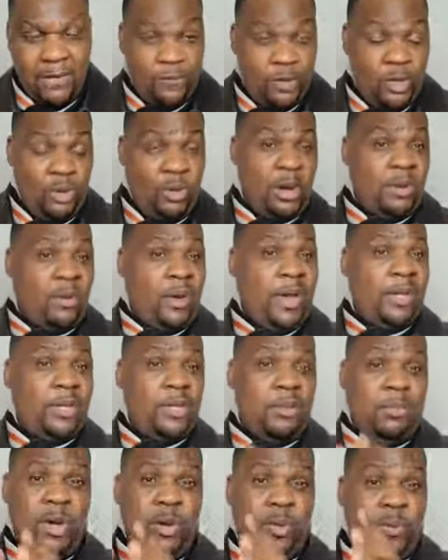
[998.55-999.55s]
If you are
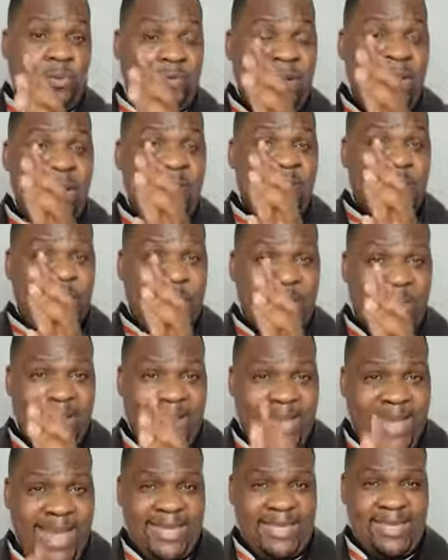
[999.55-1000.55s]
going to move from
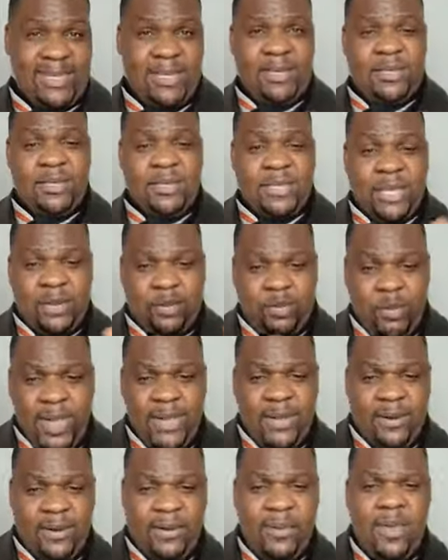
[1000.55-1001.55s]
the lesser to the
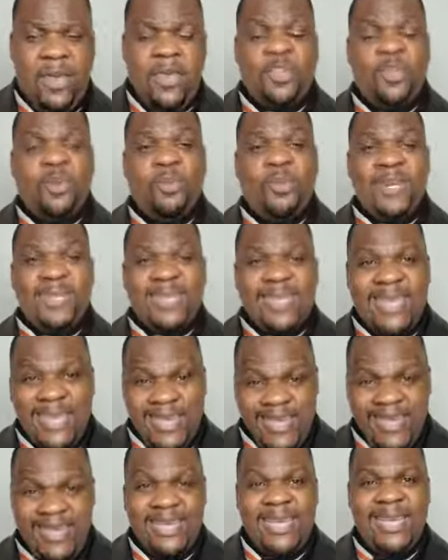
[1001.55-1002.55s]
greater, you must
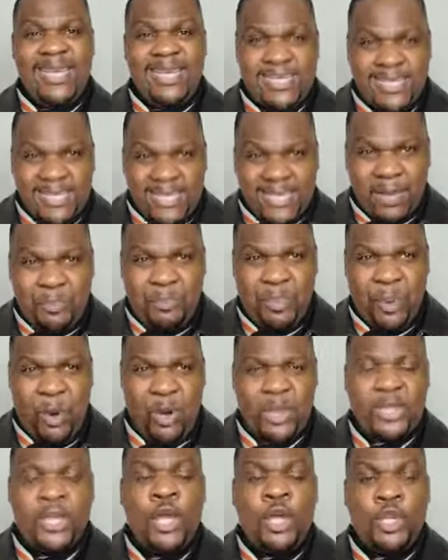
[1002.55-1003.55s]
enlist
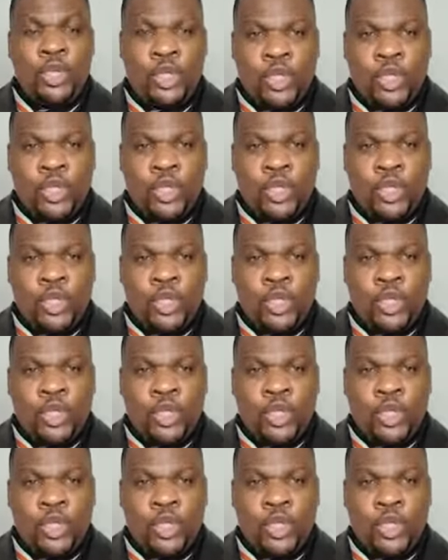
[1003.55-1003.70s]
support.